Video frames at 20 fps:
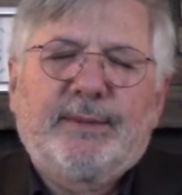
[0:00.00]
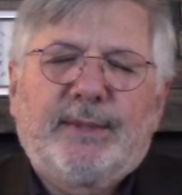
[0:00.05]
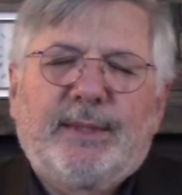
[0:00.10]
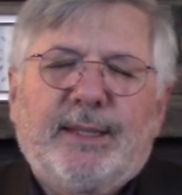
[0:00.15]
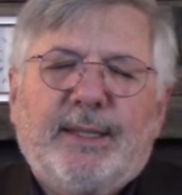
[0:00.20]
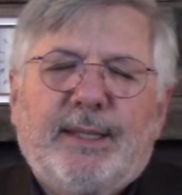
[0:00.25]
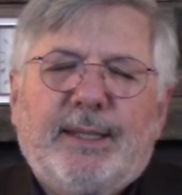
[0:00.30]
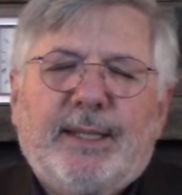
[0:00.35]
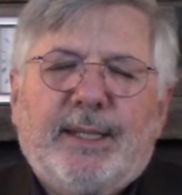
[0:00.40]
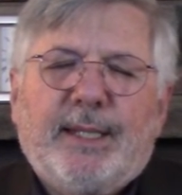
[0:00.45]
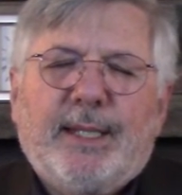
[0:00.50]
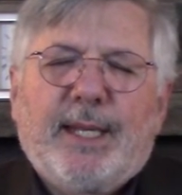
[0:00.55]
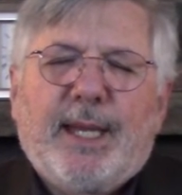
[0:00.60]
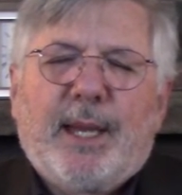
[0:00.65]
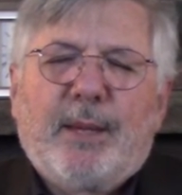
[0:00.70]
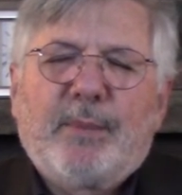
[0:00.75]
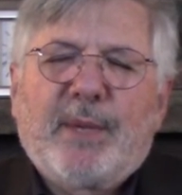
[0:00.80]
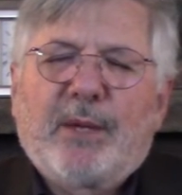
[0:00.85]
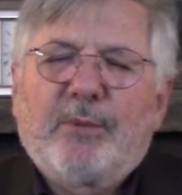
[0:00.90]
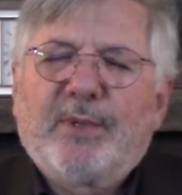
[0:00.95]

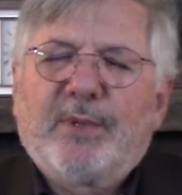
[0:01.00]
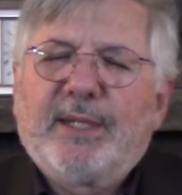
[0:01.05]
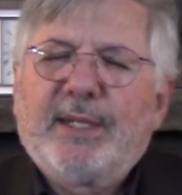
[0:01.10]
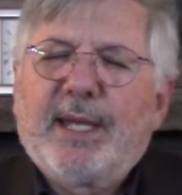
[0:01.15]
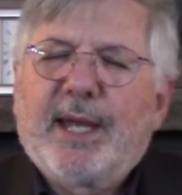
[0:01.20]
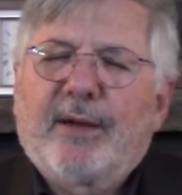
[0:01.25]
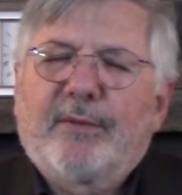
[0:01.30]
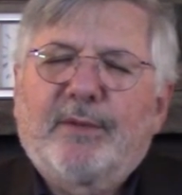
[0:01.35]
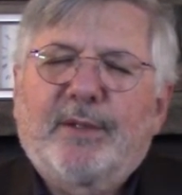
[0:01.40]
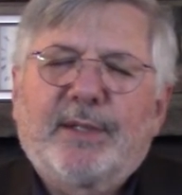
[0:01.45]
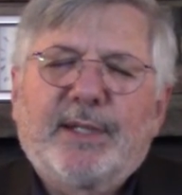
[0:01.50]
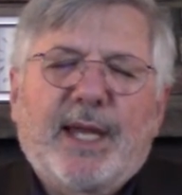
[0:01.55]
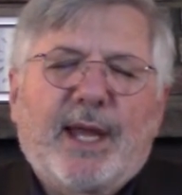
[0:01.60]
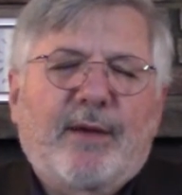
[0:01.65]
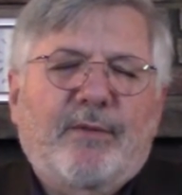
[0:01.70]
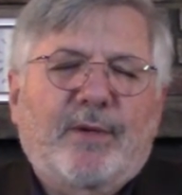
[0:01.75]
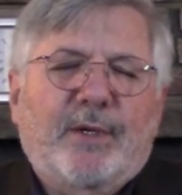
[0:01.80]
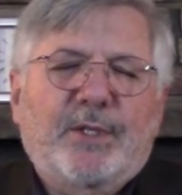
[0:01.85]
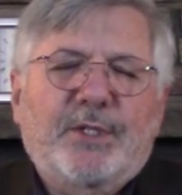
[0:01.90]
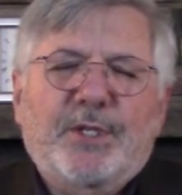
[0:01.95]
And may we never,
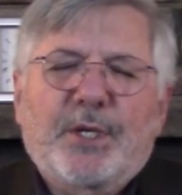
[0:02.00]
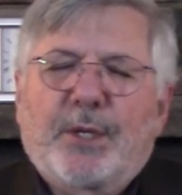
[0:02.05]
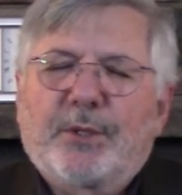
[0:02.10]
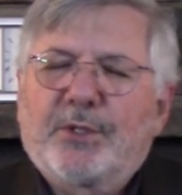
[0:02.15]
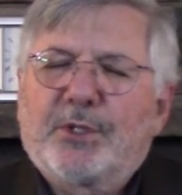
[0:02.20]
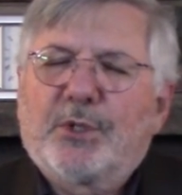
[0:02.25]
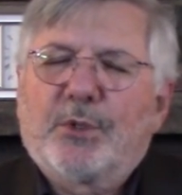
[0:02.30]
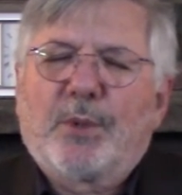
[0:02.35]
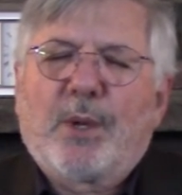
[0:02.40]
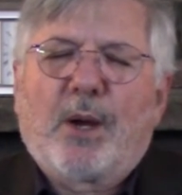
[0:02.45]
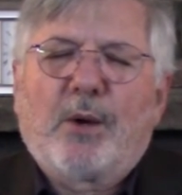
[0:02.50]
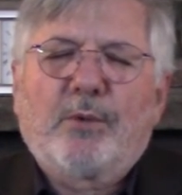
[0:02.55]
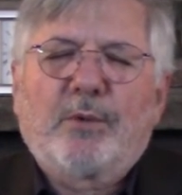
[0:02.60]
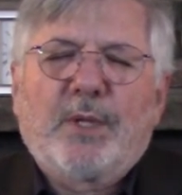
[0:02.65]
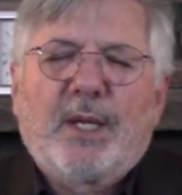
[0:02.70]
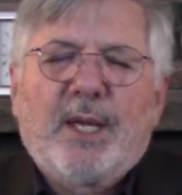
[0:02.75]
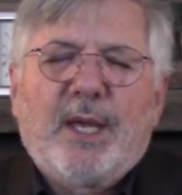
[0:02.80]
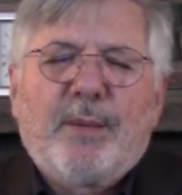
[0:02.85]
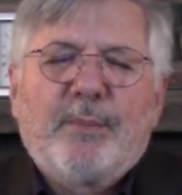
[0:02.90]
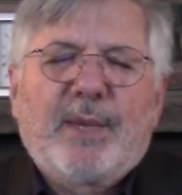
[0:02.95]
never shut you out.
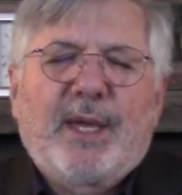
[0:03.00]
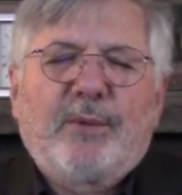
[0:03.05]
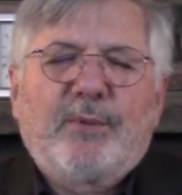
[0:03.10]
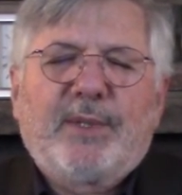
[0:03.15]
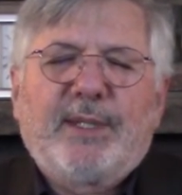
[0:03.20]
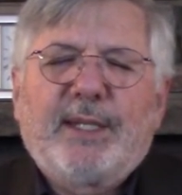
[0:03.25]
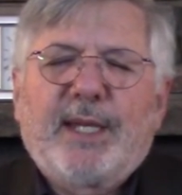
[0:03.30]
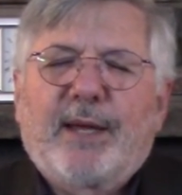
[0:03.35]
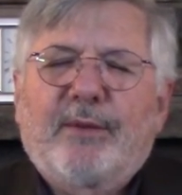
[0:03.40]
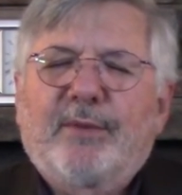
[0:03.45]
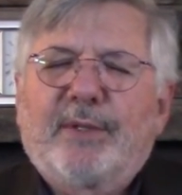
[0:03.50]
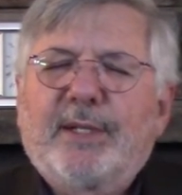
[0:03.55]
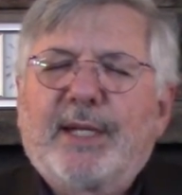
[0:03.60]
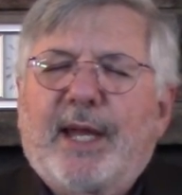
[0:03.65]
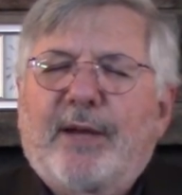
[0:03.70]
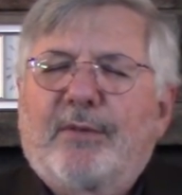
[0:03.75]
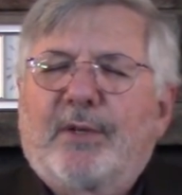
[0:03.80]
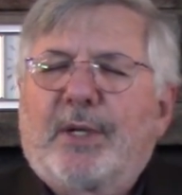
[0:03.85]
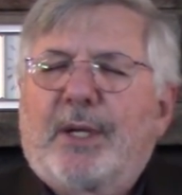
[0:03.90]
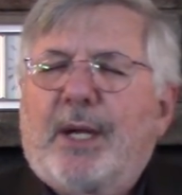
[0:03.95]
May we never,
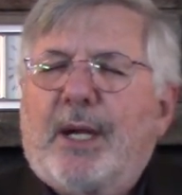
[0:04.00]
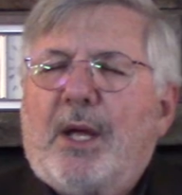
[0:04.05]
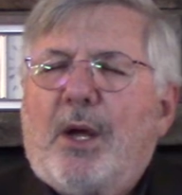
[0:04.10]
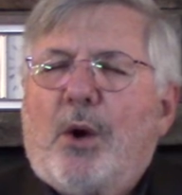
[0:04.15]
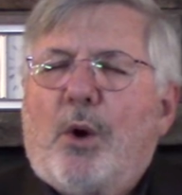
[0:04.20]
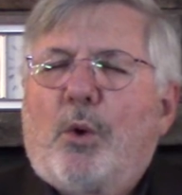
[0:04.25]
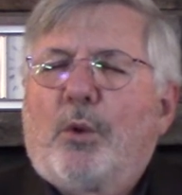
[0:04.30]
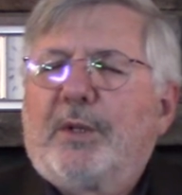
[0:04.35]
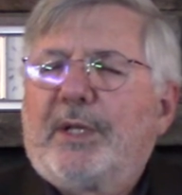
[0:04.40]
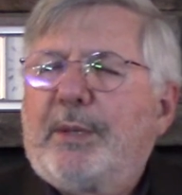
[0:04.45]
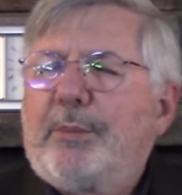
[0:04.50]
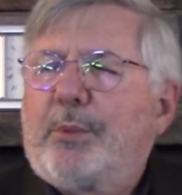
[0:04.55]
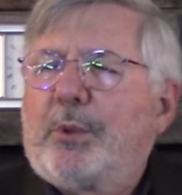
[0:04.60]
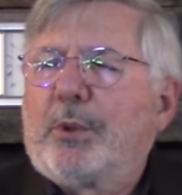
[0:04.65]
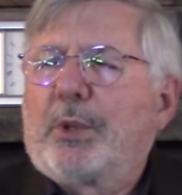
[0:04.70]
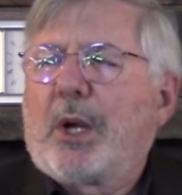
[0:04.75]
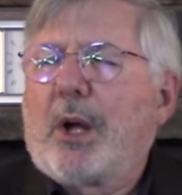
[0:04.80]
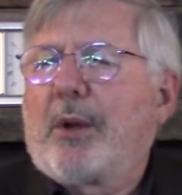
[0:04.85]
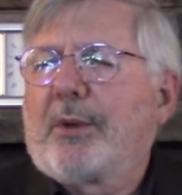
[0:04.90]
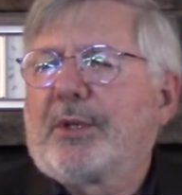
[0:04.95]
never only
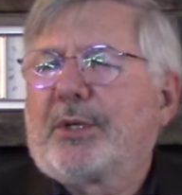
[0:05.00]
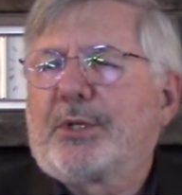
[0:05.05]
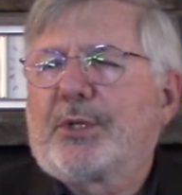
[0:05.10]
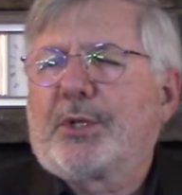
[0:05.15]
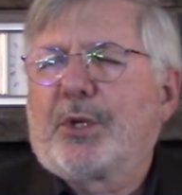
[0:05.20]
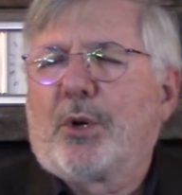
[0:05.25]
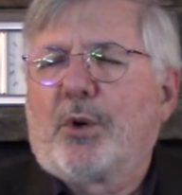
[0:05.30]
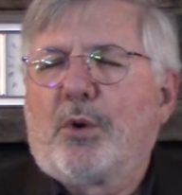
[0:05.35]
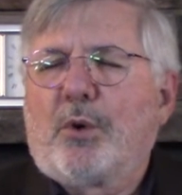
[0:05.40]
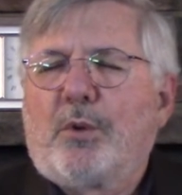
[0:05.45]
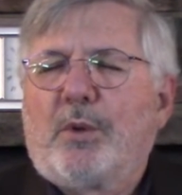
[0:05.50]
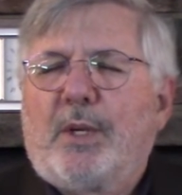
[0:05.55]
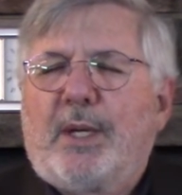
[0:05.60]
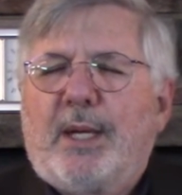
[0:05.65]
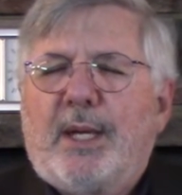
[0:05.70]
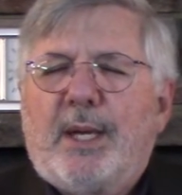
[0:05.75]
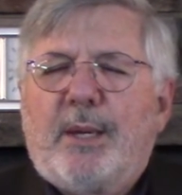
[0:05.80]
put on a show.